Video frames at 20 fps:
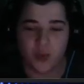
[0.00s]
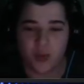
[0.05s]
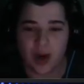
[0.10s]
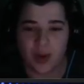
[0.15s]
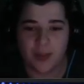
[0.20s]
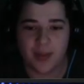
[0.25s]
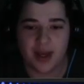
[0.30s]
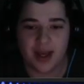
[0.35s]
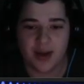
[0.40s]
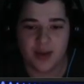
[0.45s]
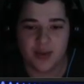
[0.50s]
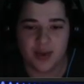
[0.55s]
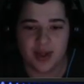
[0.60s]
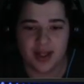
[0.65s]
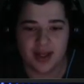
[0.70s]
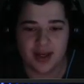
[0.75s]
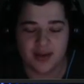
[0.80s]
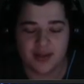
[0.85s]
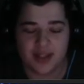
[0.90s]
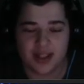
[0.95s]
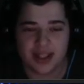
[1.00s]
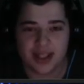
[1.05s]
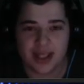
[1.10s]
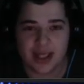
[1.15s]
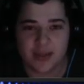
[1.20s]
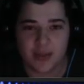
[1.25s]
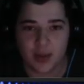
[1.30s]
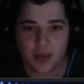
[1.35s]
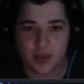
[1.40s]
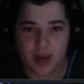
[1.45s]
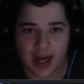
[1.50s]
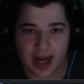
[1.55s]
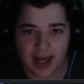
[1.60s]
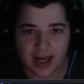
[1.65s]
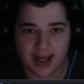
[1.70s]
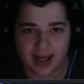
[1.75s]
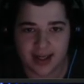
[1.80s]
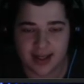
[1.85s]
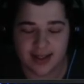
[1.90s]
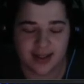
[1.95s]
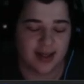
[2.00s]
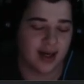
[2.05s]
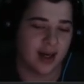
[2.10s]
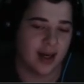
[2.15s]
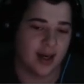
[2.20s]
I'm here with the Lover's Leap pack.